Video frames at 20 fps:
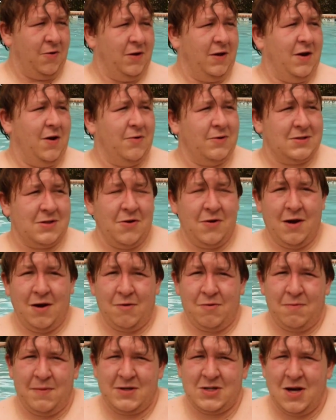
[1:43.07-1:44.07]
really know what's going
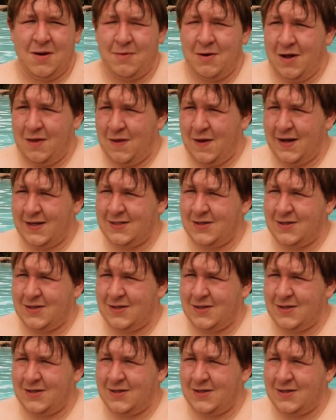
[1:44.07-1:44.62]
on with my job or anything.